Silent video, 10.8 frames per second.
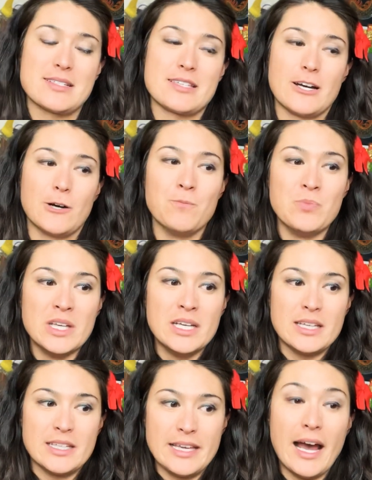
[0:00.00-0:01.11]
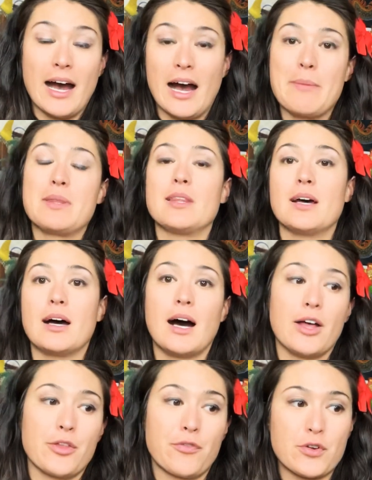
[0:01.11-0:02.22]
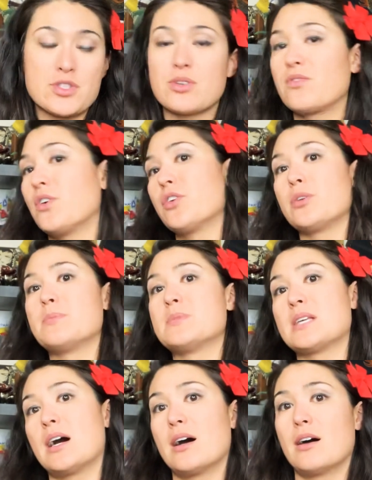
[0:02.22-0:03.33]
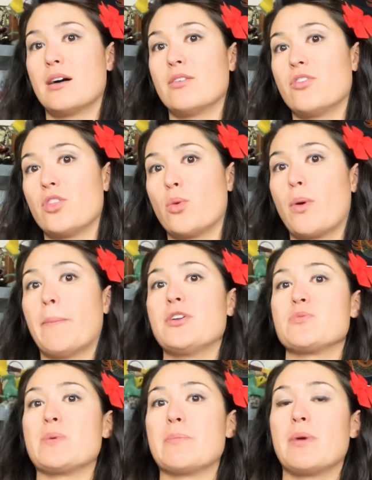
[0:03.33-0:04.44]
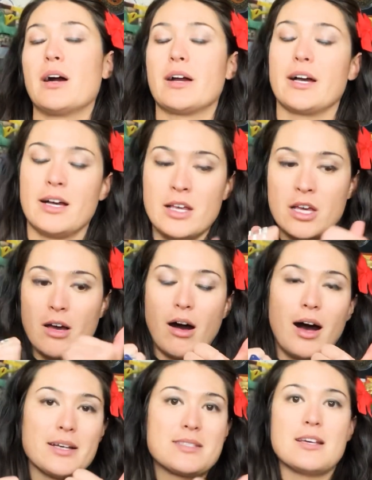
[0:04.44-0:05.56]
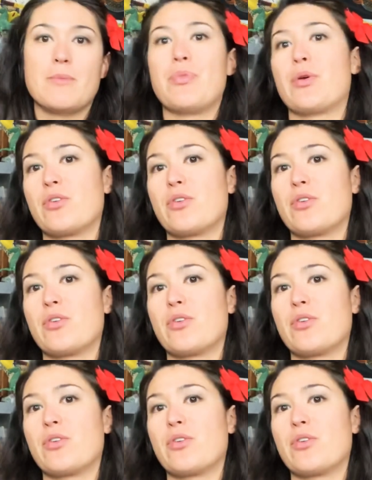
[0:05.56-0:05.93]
So yeah, I mean, the first 3 volumes of the One Punch Man manga, awesome.